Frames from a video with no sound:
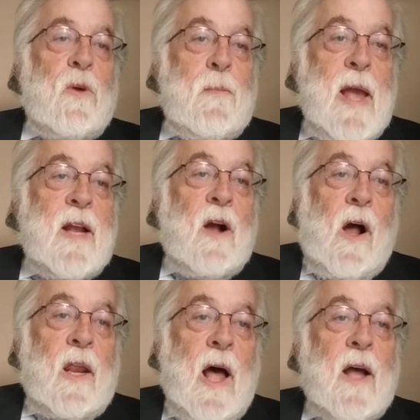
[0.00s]
to make
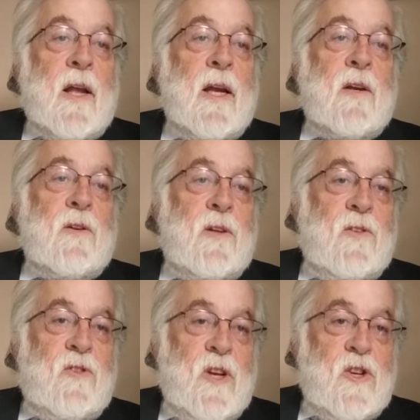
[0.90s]
halachic
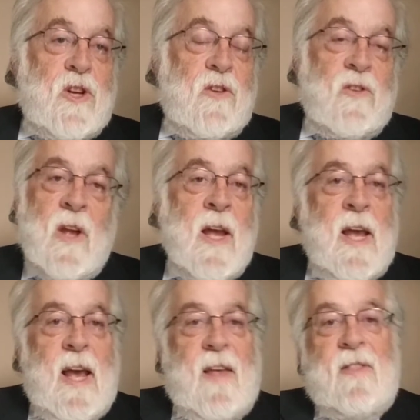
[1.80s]
decisions.
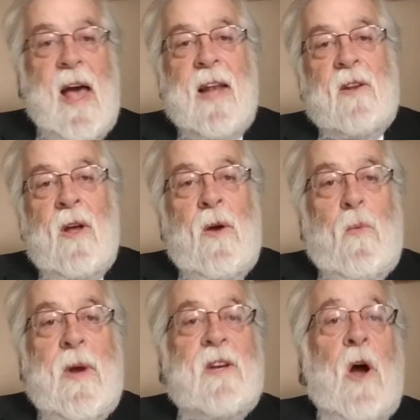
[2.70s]
And that
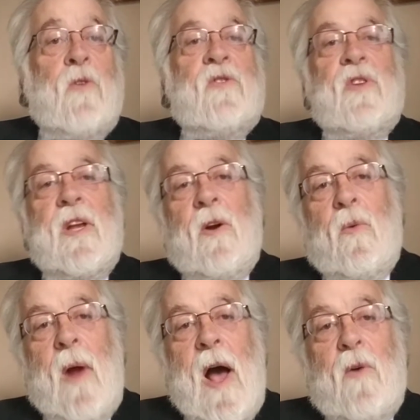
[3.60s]
we don't sit
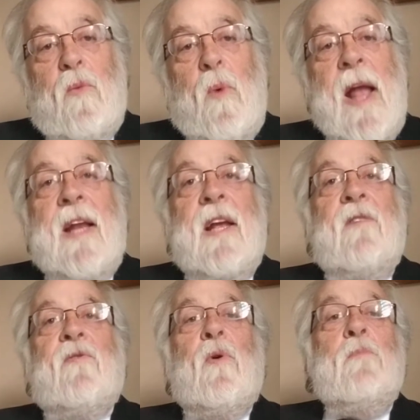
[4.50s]
around
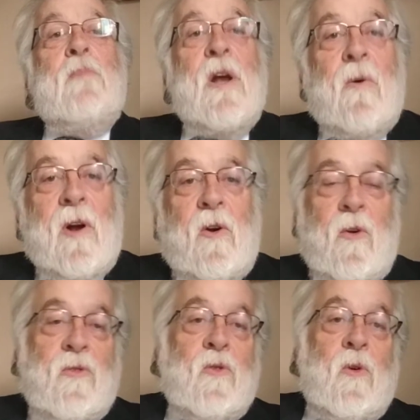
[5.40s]
waiting for
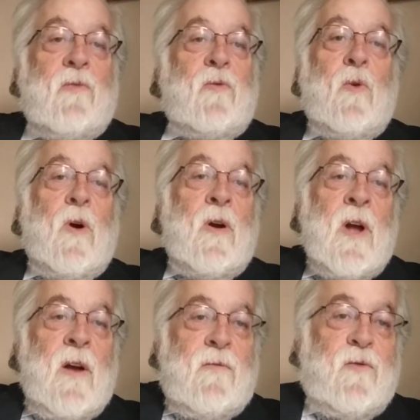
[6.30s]
miracles or for
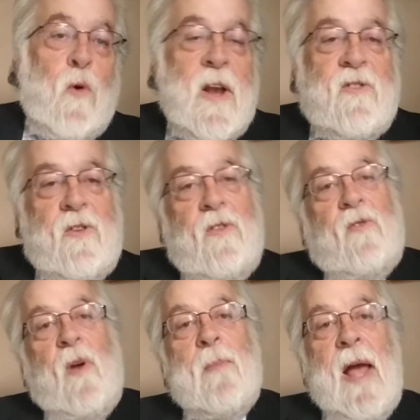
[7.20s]
voices
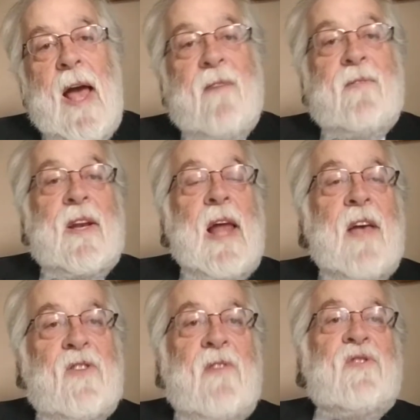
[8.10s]
from heaven
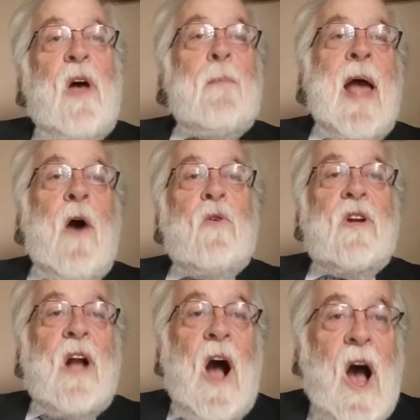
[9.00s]
as if somehow
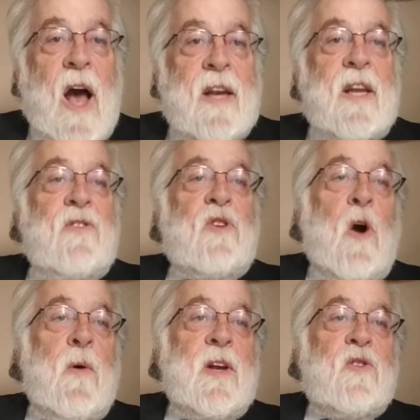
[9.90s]
God is
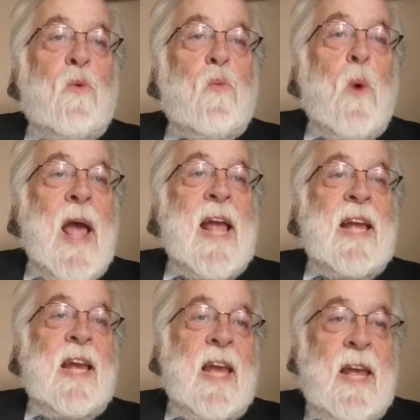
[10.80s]
going to weigh
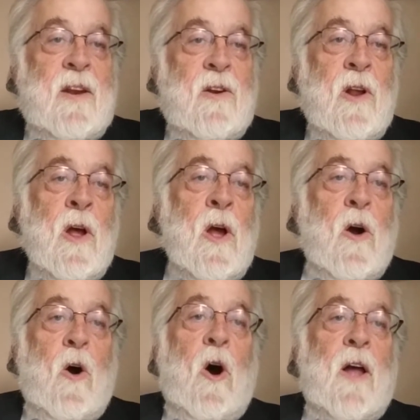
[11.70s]
in
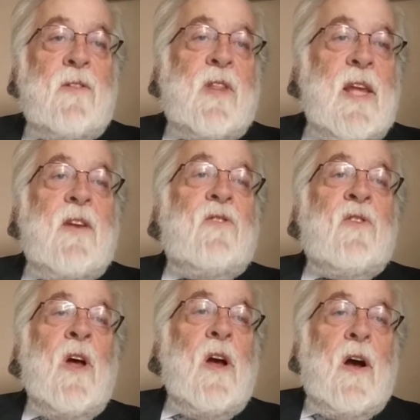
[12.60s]
on
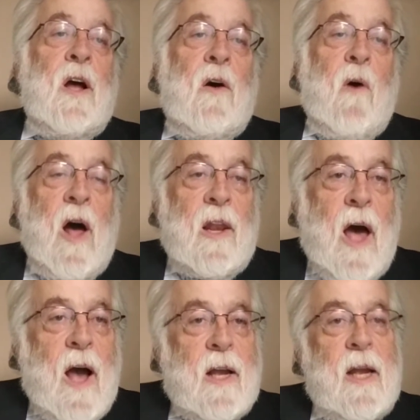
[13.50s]
these
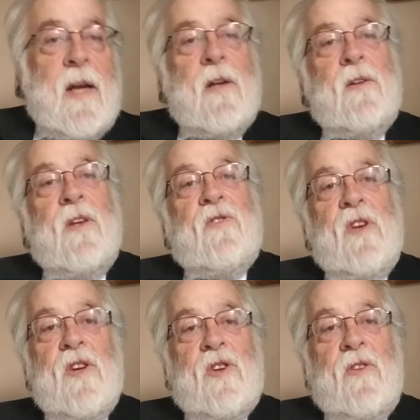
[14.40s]
halachic
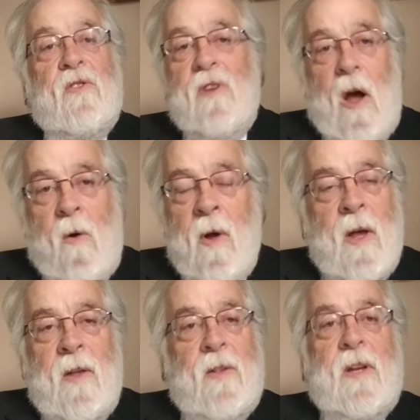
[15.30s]
decisions. No,
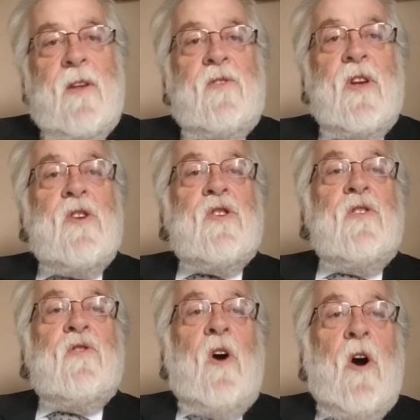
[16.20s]
the
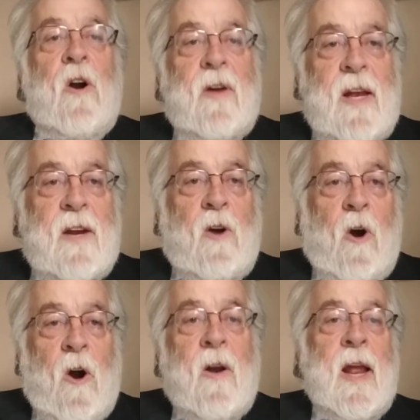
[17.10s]
decisions are in
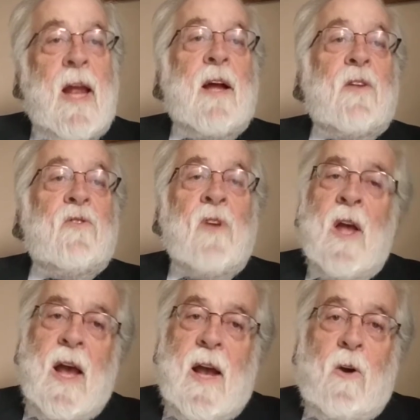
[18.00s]
our hands,
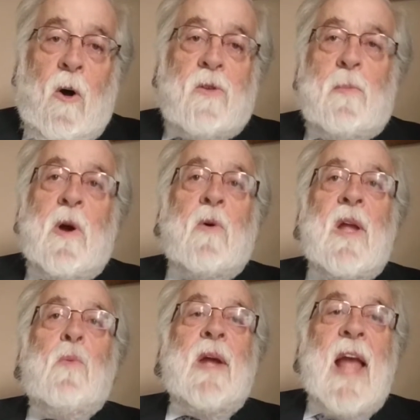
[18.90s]
and
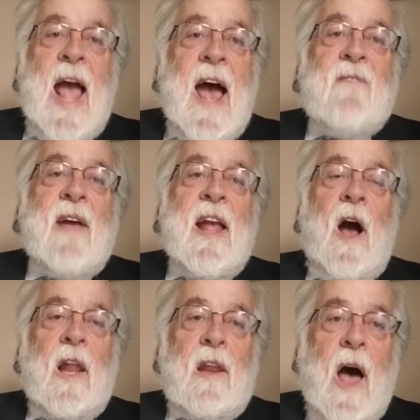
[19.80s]
ultimately we have a
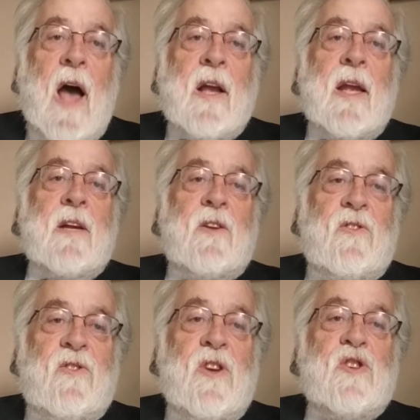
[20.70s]
halachic
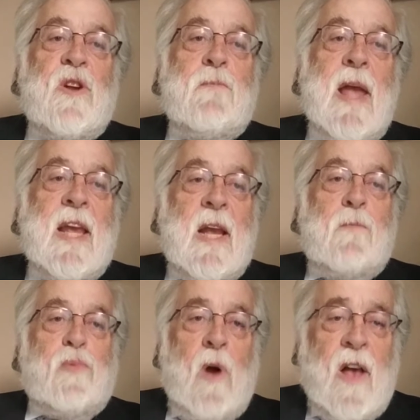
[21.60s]

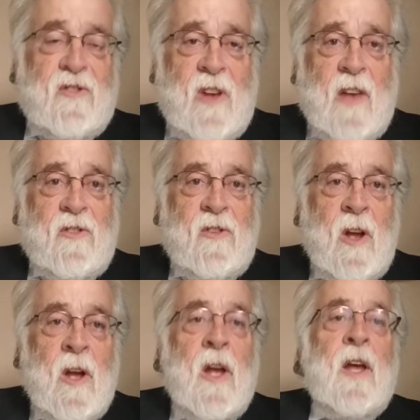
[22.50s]
decision-making process.
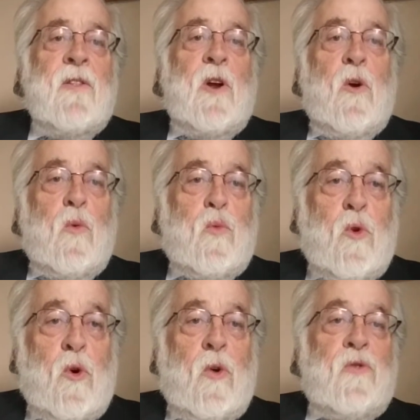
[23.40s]
There are
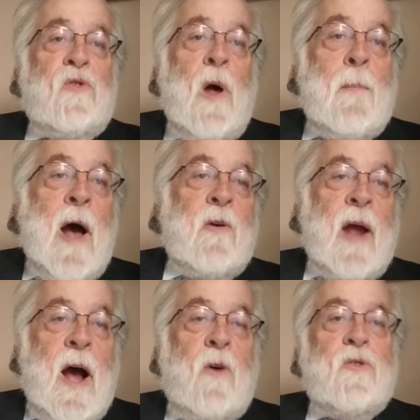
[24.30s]
rules about
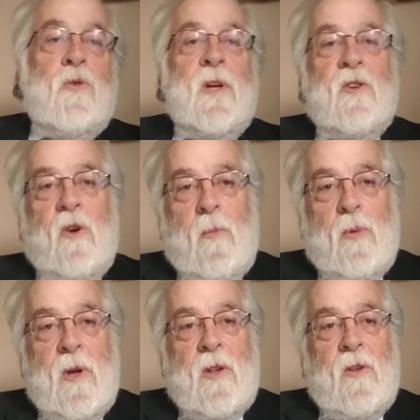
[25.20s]
how to
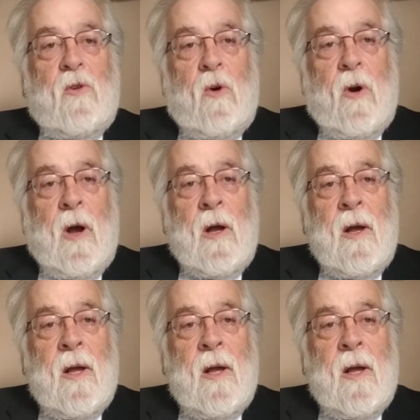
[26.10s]
interpret the Torah,